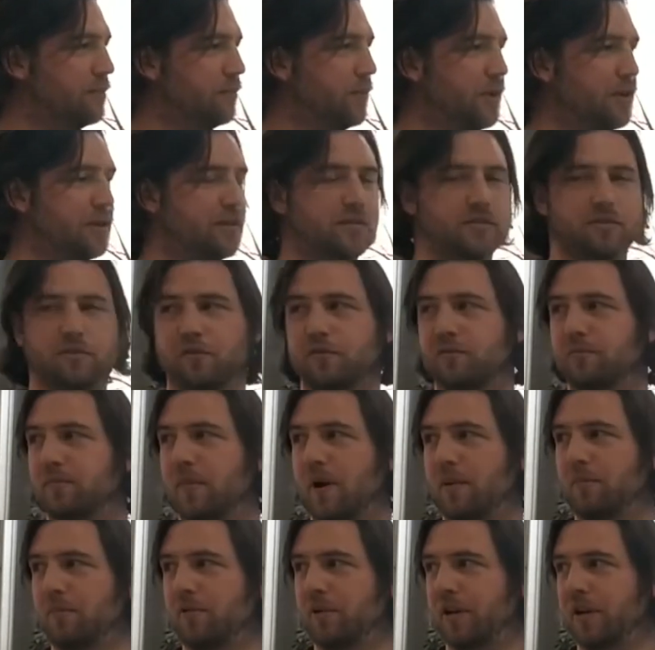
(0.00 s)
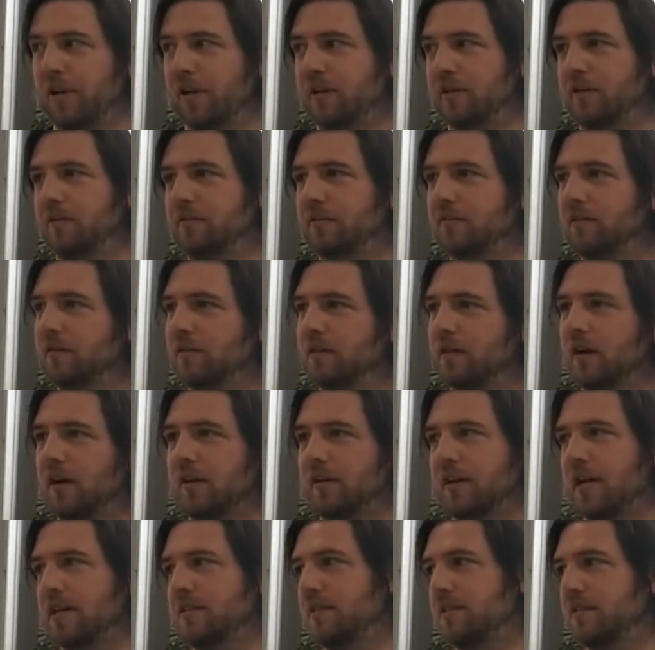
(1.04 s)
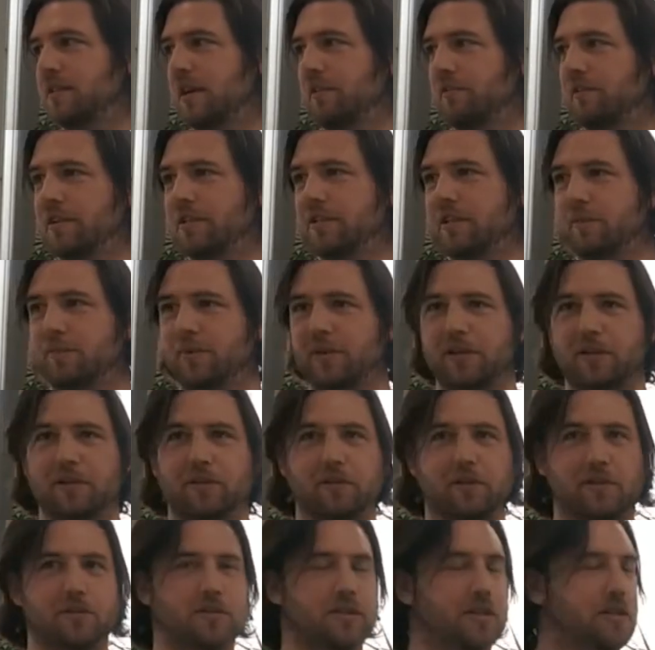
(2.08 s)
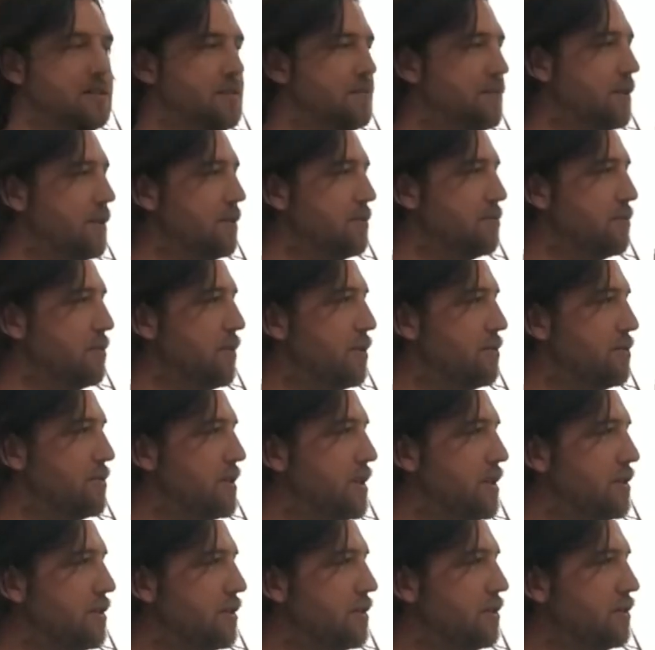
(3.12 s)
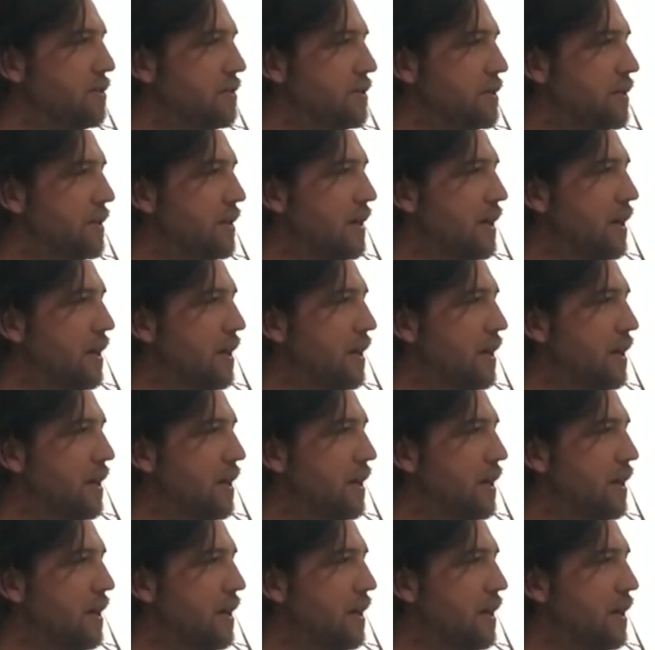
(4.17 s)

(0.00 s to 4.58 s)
with sort of memory and unnecessary CPU usage for those remote procedure calls.